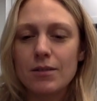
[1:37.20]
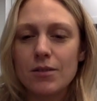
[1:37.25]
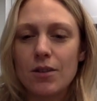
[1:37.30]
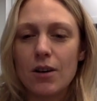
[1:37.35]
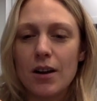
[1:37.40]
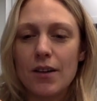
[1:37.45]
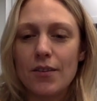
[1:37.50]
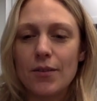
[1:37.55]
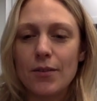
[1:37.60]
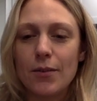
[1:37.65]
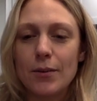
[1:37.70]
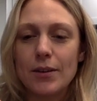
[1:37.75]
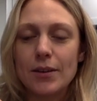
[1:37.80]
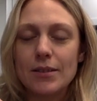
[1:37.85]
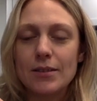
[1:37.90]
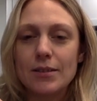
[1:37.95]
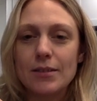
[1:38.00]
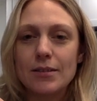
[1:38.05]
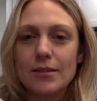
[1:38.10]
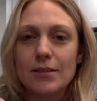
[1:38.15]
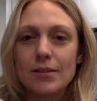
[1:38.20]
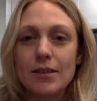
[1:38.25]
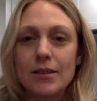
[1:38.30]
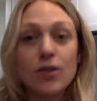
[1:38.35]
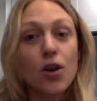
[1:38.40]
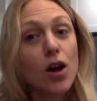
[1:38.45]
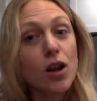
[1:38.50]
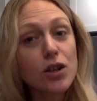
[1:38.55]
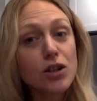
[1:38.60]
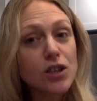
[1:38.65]
not everyone is
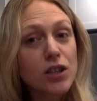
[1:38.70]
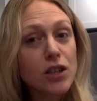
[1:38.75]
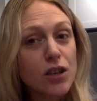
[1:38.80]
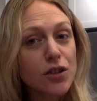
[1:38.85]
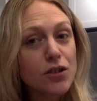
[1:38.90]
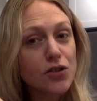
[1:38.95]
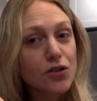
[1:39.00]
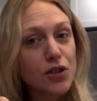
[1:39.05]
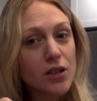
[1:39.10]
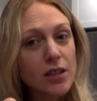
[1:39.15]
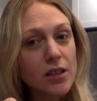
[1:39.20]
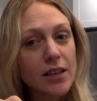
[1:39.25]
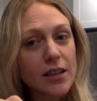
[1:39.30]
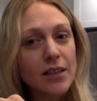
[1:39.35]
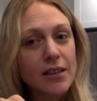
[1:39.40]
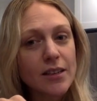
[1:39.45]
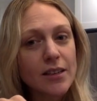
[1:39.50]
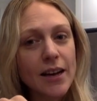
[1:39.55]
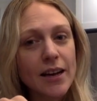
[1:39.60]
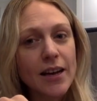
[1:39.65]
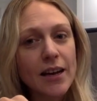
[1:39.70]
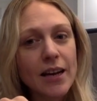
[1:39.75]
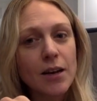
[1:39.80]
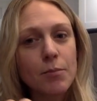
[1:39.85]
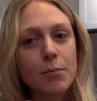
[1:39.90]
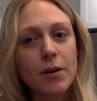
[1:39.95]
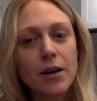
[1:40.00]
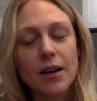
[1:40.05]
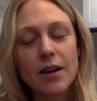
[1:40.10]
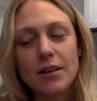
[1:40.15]
acknowledging Australia
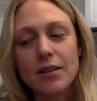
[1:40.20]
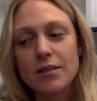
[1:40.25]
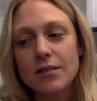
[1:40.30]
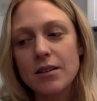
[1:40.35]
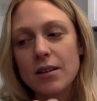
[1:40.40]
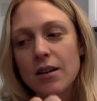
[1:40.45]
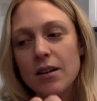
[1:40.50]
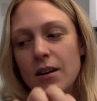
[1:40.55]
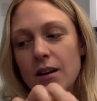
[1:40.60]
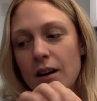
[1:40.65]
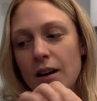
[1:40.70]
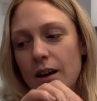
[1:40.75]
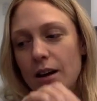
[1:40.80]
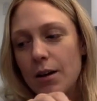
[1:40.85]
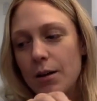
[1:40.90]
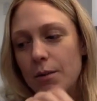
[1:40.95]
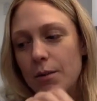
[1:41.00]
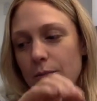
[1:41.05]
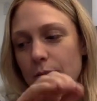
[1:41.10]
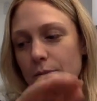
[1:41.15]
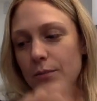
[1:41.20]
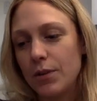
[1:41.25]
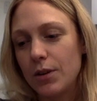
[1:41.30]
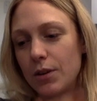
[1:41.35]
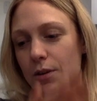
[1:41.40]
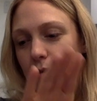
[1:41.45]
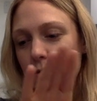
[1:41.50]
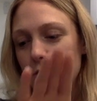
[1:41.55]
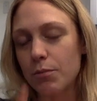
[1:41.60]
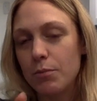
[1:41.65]
Day, but um, you
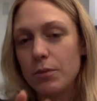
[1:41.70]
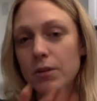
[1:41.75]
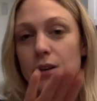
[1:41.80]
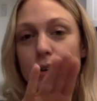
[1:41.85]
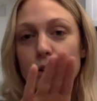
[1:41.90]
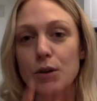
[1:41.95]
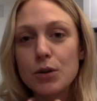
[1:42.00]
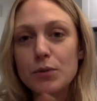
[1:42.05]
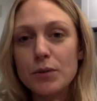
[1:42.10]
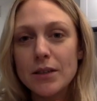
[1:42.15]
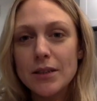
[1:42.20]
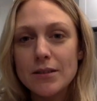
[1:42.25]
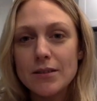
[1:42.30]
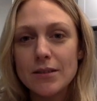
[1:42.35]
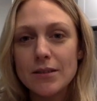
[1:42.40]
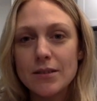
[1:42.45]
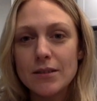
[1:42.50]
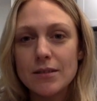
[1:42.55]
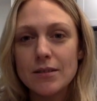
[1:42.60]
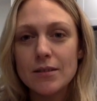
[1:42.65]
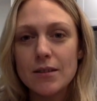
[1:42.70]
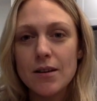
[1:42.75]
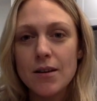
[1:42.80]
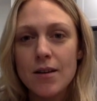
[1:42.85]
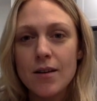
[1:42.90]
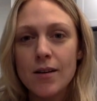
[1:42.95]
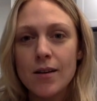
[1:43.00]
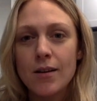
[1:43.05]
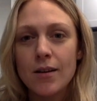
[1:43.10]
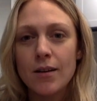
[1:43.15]
know, for political reasons,
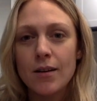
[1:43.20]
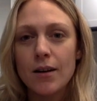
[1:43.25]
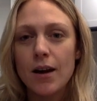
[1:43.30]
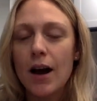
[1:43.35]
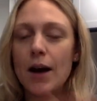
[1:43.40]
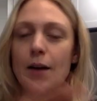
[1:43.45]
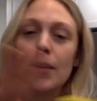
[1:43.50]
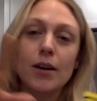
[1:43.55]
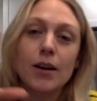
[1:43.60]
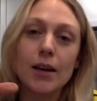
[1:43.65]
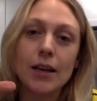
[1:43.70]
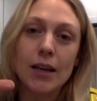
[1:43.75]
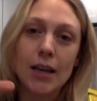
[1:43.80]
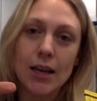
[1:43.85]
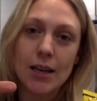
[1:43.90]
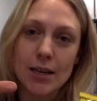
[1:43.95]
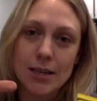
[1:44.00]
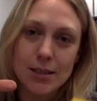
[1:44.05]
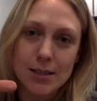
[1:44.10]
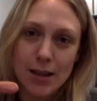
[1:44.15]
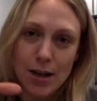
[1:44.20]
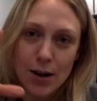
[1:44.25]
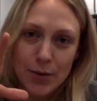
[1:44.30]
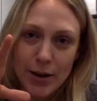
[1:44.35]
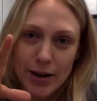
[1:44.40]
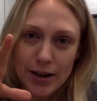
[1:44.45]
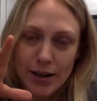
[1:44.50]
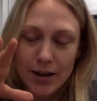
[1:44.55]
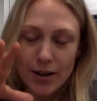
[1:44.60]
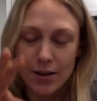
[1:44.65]
I'm not going to get into that
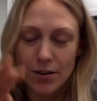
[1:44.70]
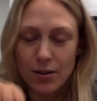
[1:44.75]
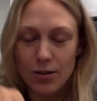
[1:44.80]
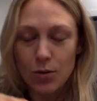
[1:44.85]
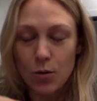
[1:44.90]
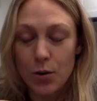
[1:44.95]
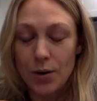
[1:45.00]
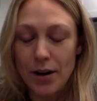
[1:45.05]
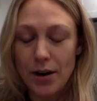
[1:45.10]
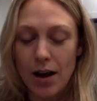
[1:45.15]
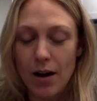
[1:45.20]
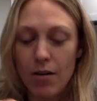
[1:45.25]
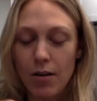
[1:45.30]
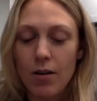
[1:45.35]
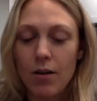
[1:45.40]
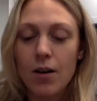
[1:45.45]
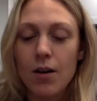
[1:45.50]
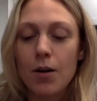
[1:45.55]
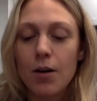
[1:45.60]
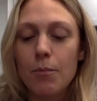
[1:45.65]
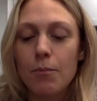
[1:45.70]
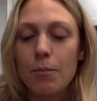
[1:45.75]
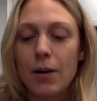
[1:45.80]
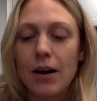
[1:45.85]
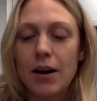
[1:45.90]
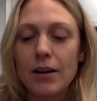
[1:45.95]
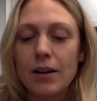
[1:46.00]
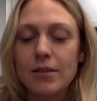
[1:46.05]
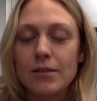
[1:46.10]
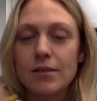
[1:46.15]
right here or now.
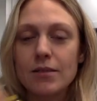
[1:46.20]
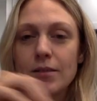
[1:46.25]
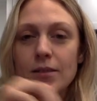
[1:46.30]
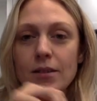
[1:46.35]
But